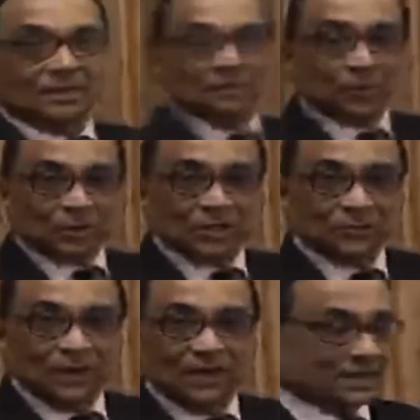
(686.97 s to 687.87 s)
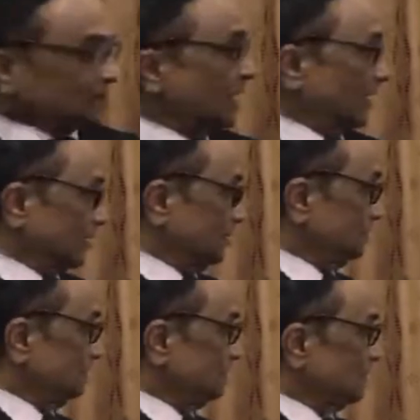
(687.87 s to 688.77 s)
process will start
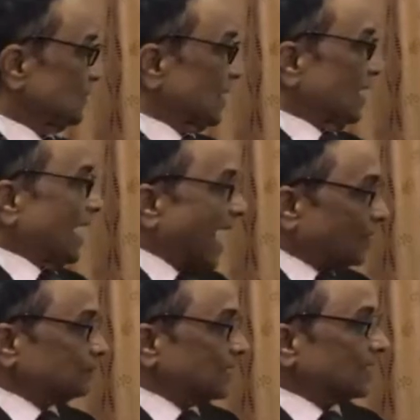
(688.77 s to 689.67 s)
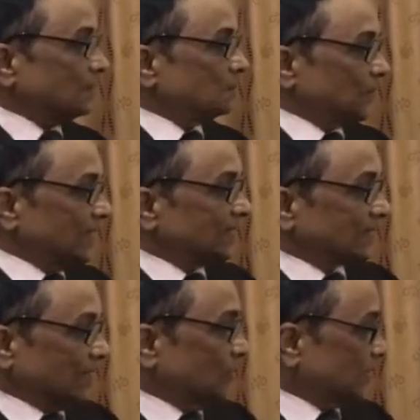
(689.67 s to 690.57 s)
after complete
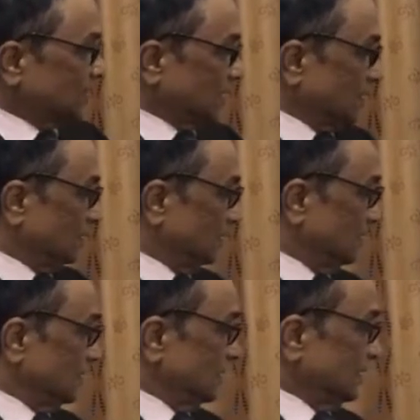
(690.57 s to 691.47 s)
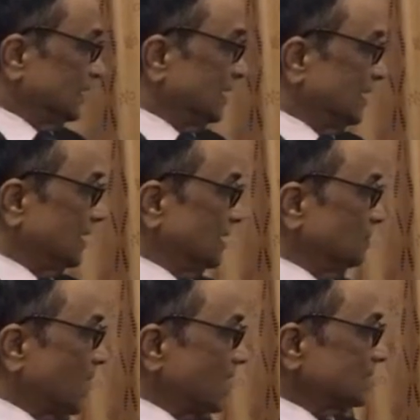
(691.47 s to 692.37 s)
conversion the
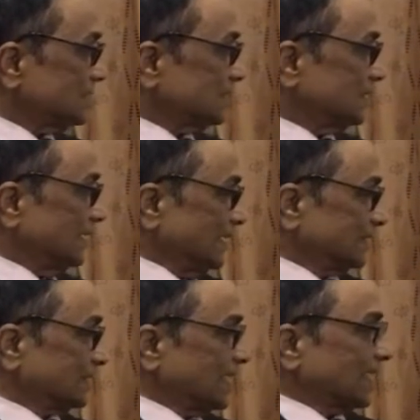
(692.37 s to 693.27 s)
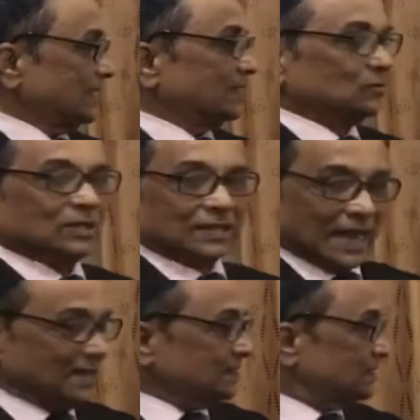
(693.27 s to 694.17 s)
mass is taken into the
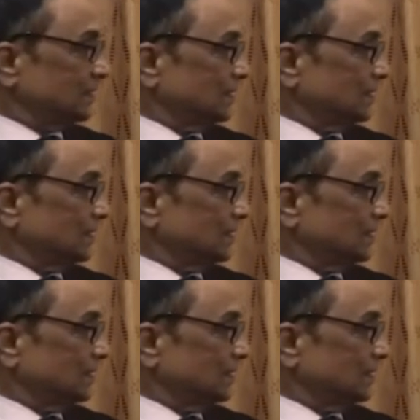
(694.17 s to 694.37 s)
tanks